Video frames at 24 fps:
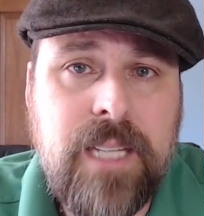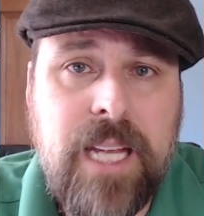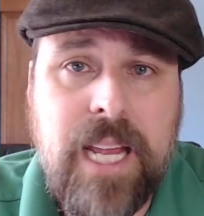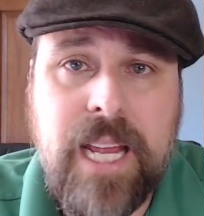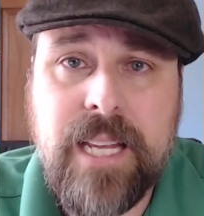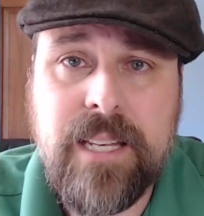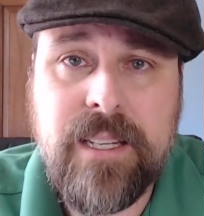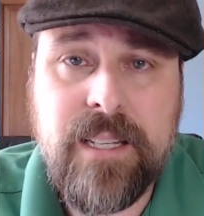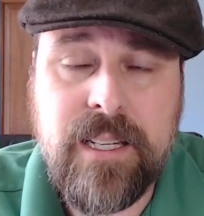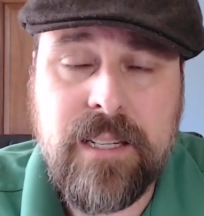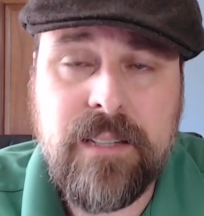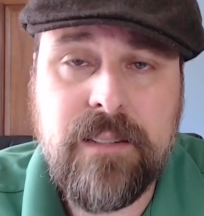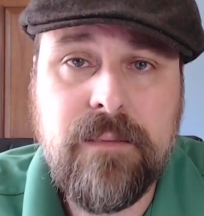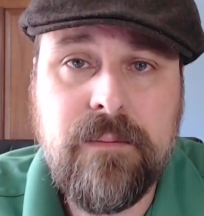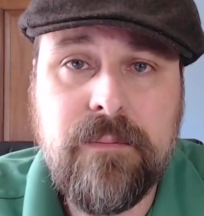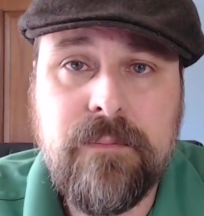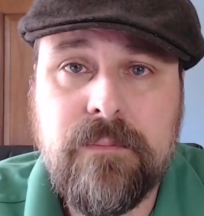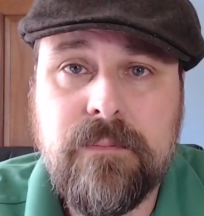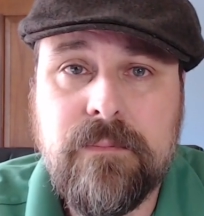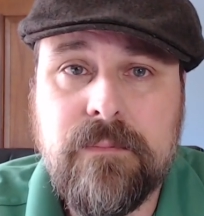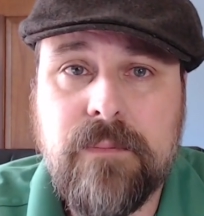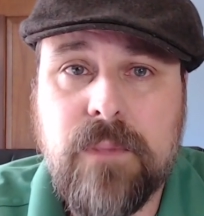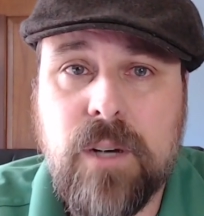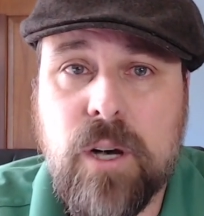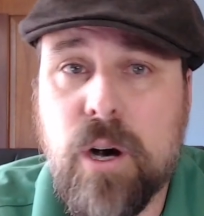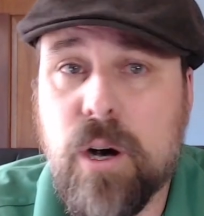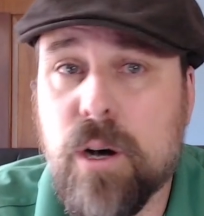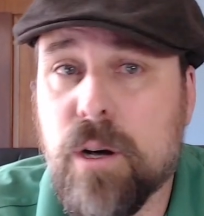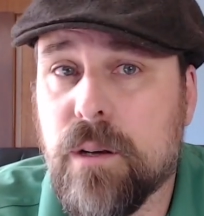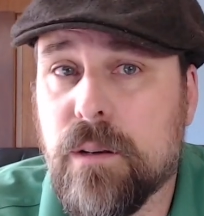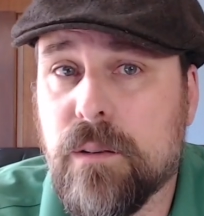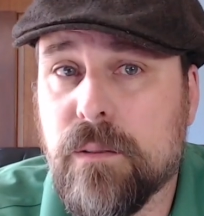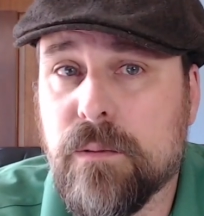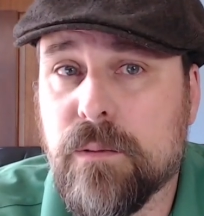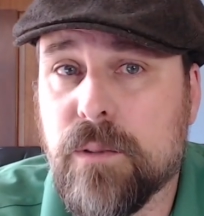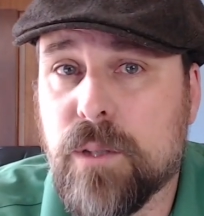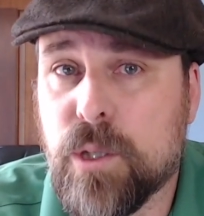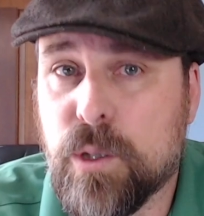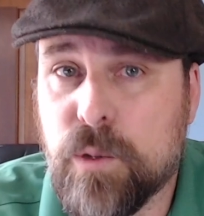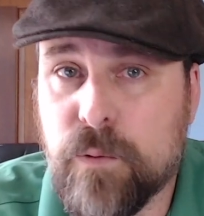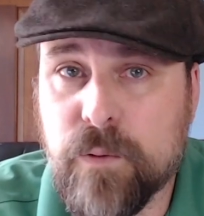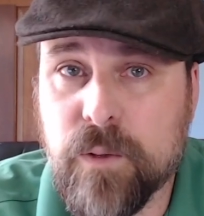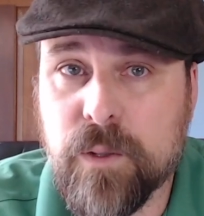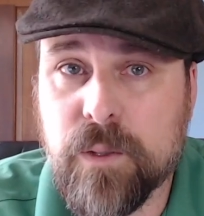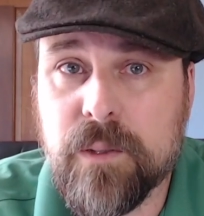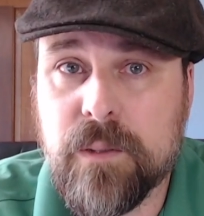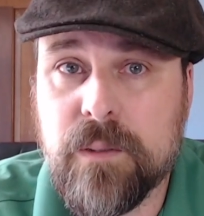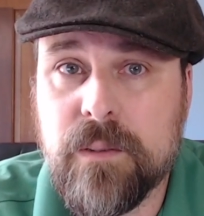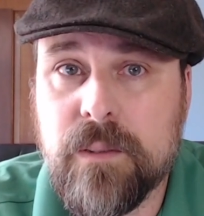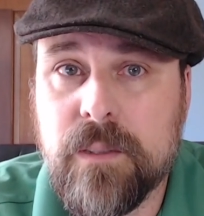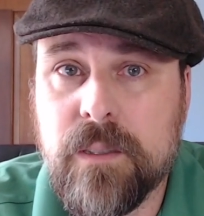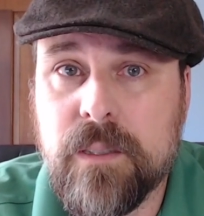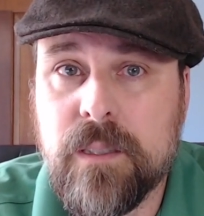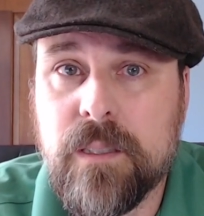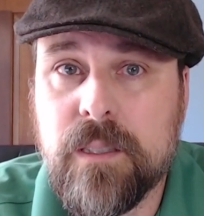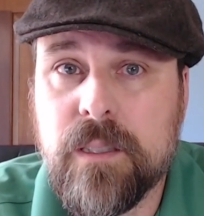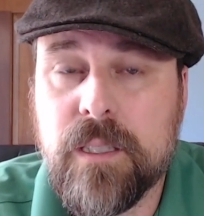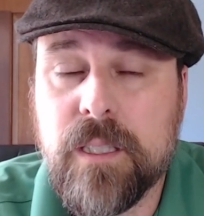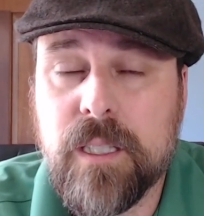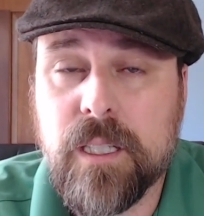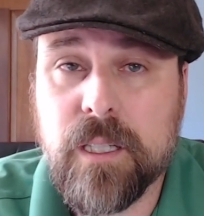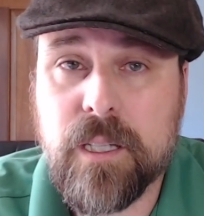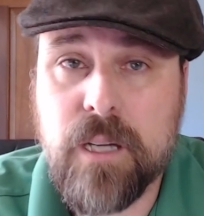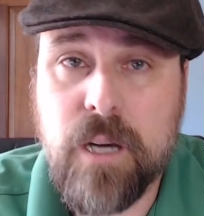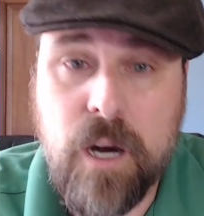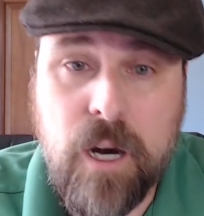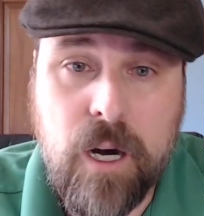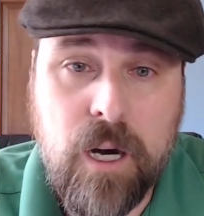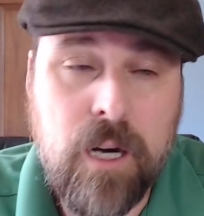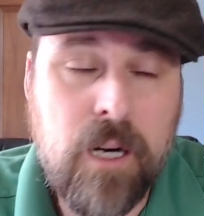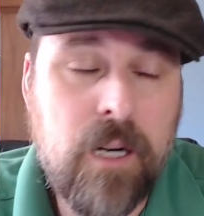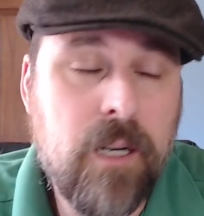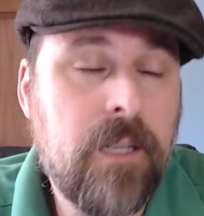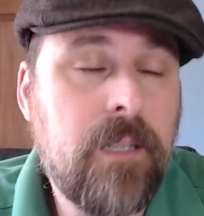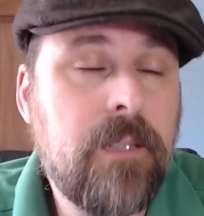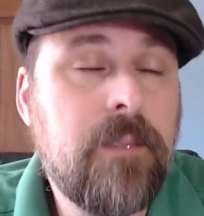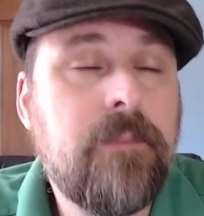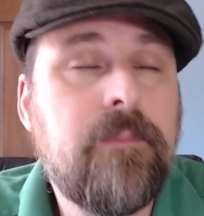ended all over a car.